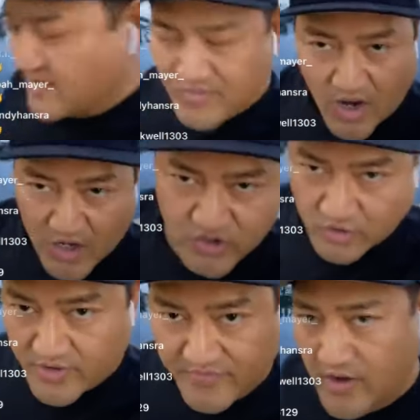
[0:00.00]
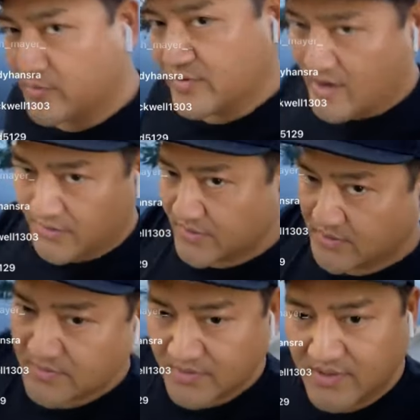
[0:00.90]
hit up Tosh. He'll even help you out.
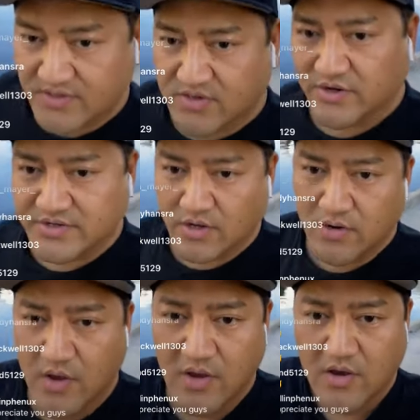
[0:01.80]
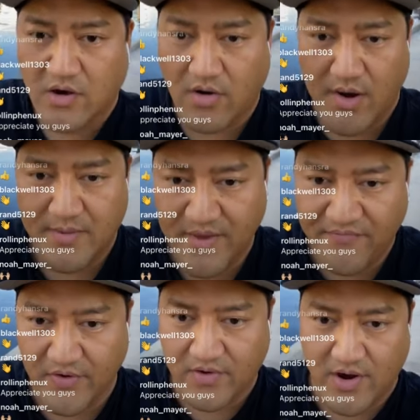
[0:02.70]
Get started. So, all right, let
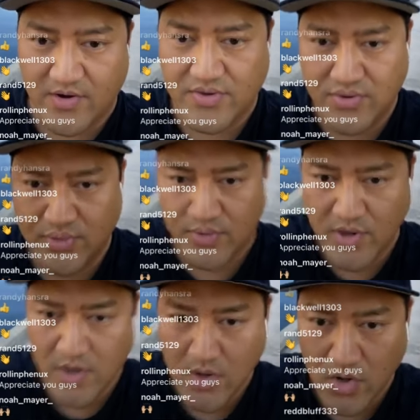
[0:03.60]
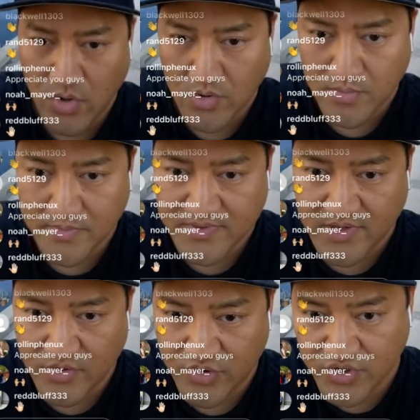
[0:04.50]
me figure out.
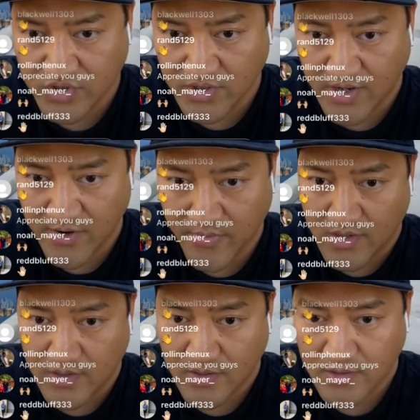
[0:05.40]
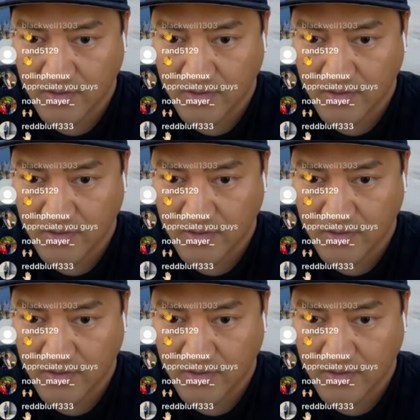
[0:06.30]
Let's see who should I with. Uh,